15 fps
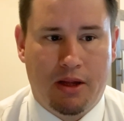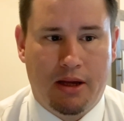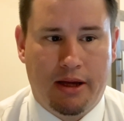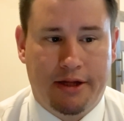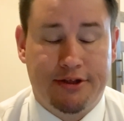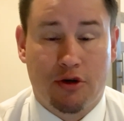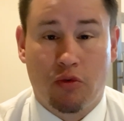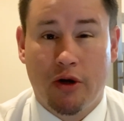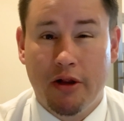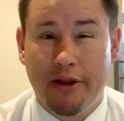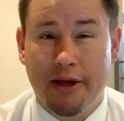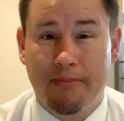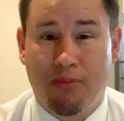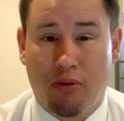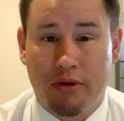It's a
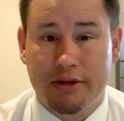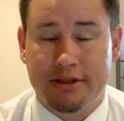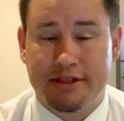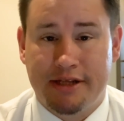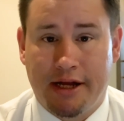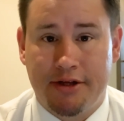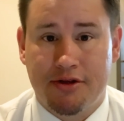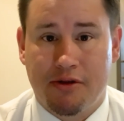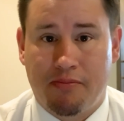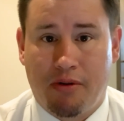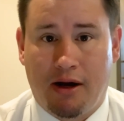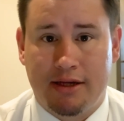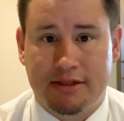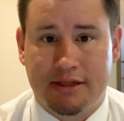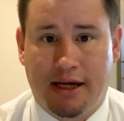really important stage of the
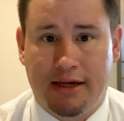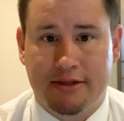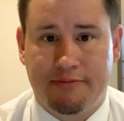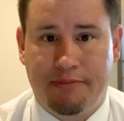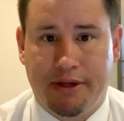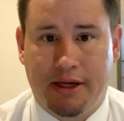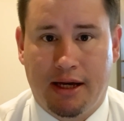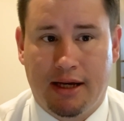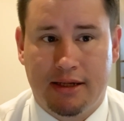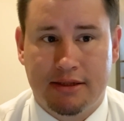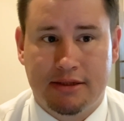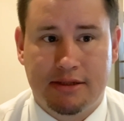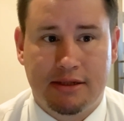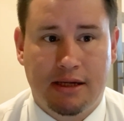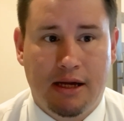process
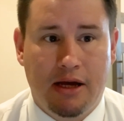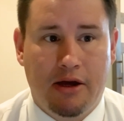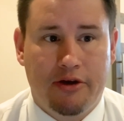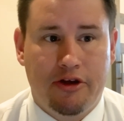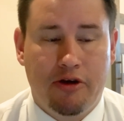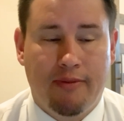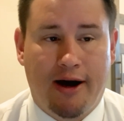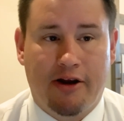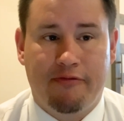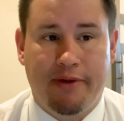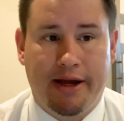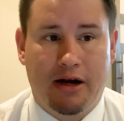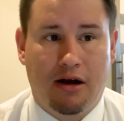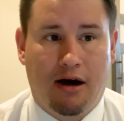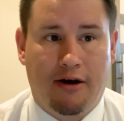because you might have
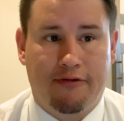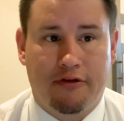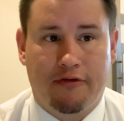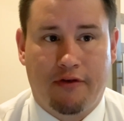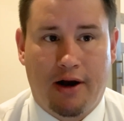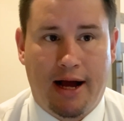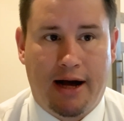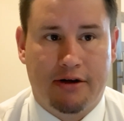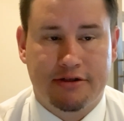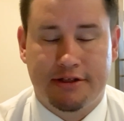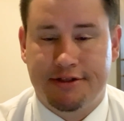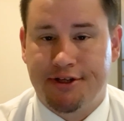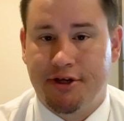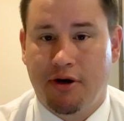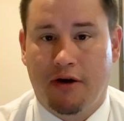made an offer for a house.
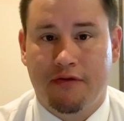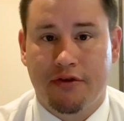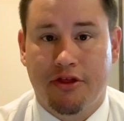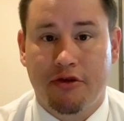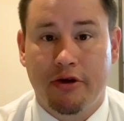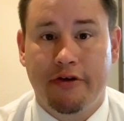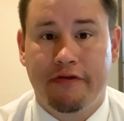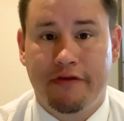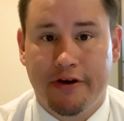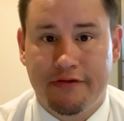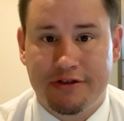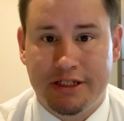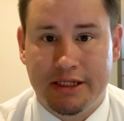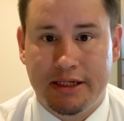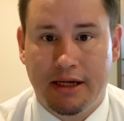Let's say you offered
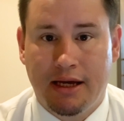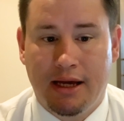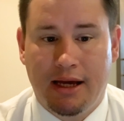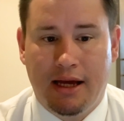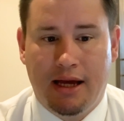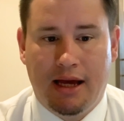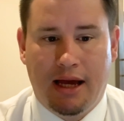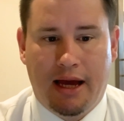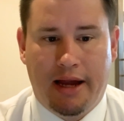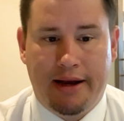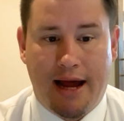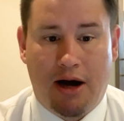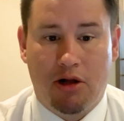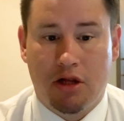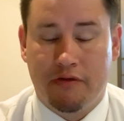$350, and
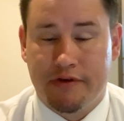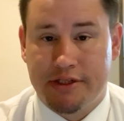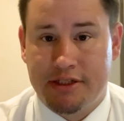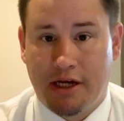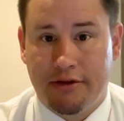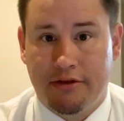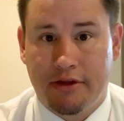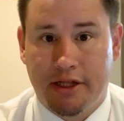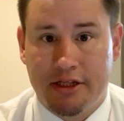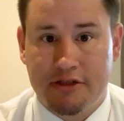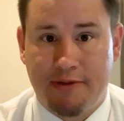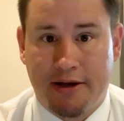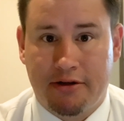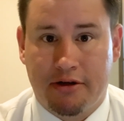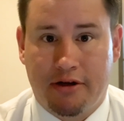now all of a sudden the
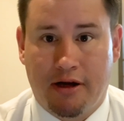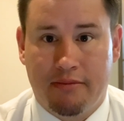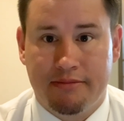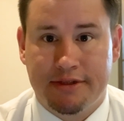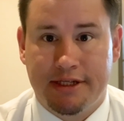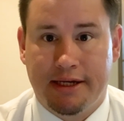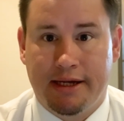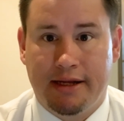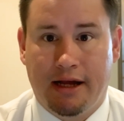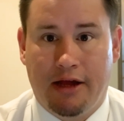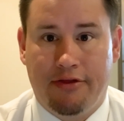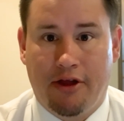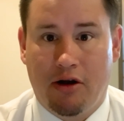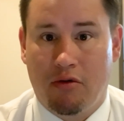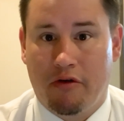inspector comes in
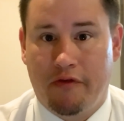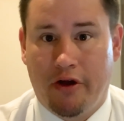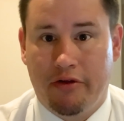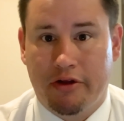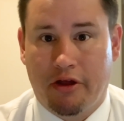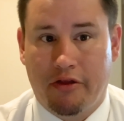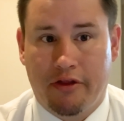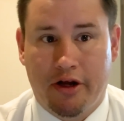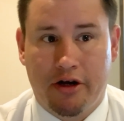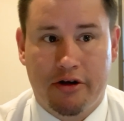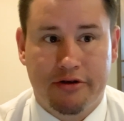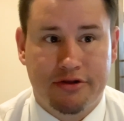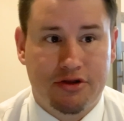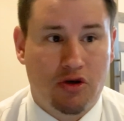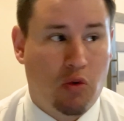and they're revealing that
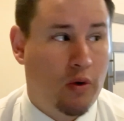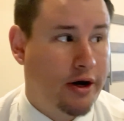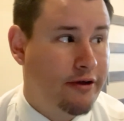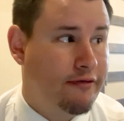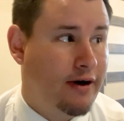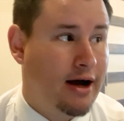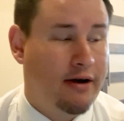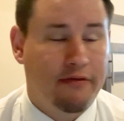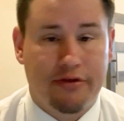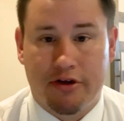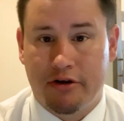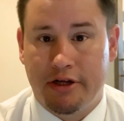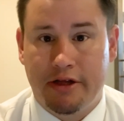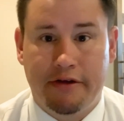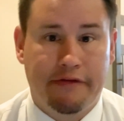there's $25,000,
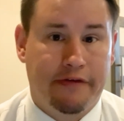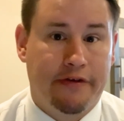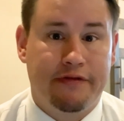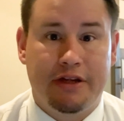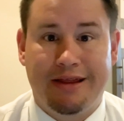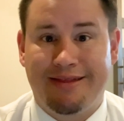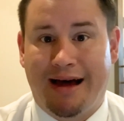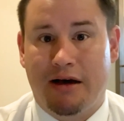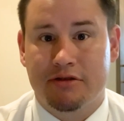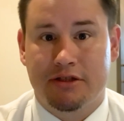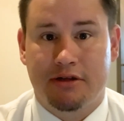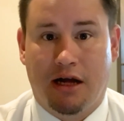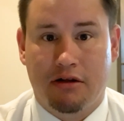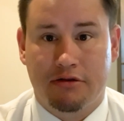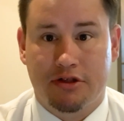$30,000,
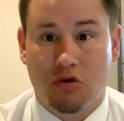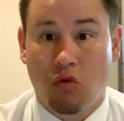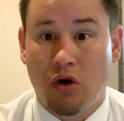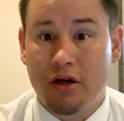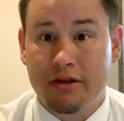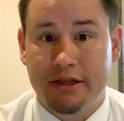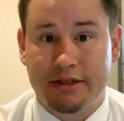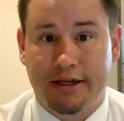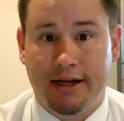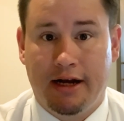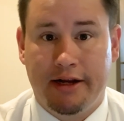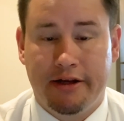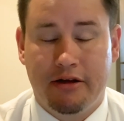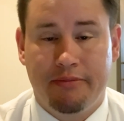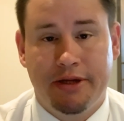$50,000 of work that's going
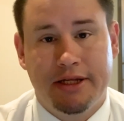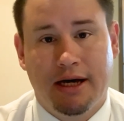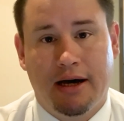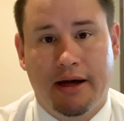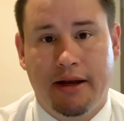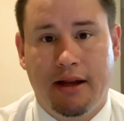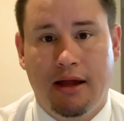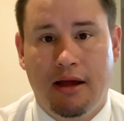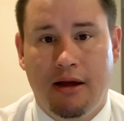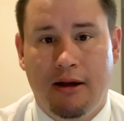to need to be done.